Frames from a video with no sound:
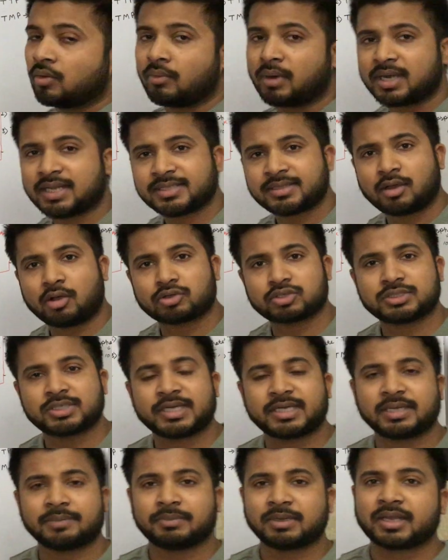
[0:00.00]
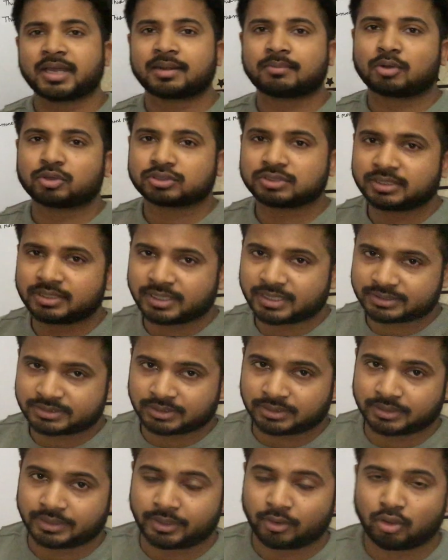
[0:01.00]
What is the oxidative decarboxylation
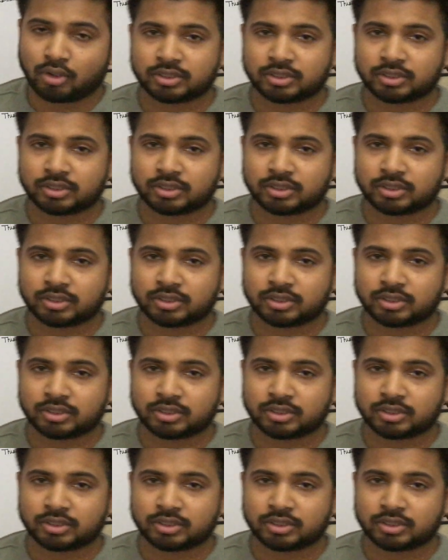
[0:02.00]
reaction?